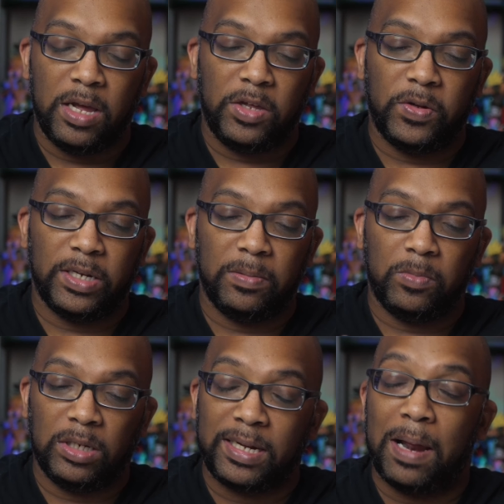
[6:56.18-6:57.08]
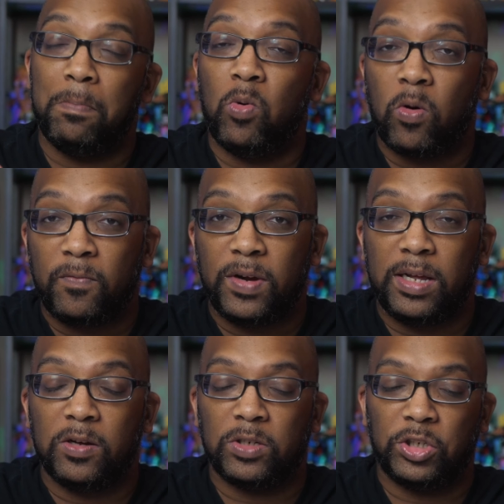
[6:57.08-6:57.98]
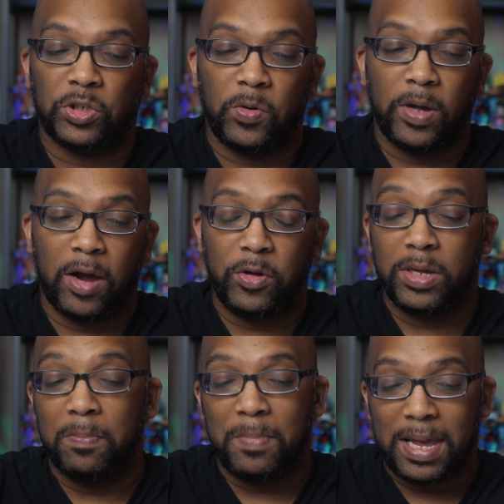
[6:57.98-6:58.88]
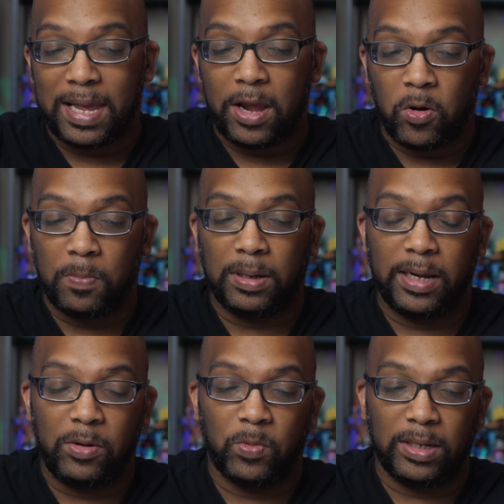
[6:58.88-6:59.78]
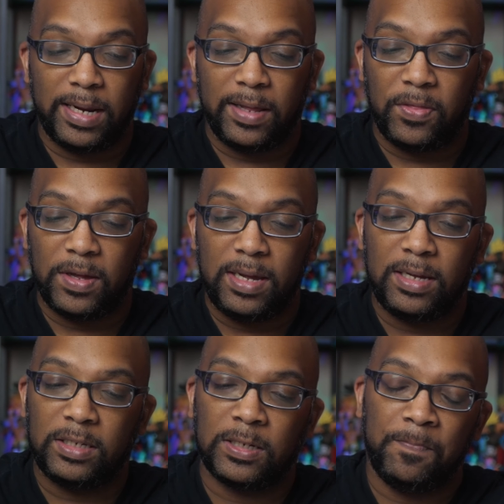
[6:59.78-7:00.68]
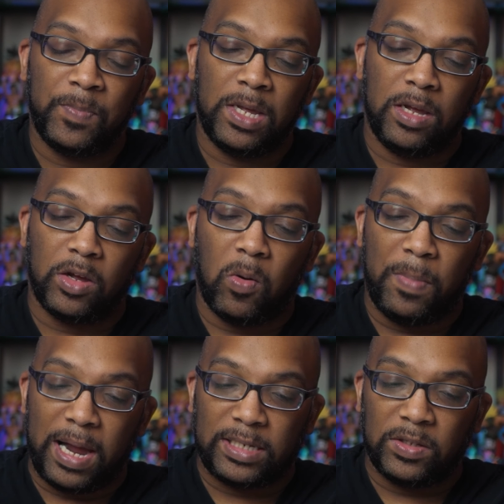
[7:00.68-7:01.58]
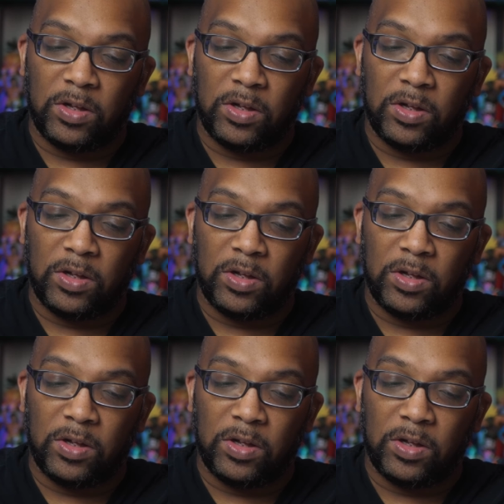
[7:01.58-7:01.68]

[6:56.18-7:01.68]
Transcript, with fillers: You can look at more videos to show you how you can make airplane related things. Go back to the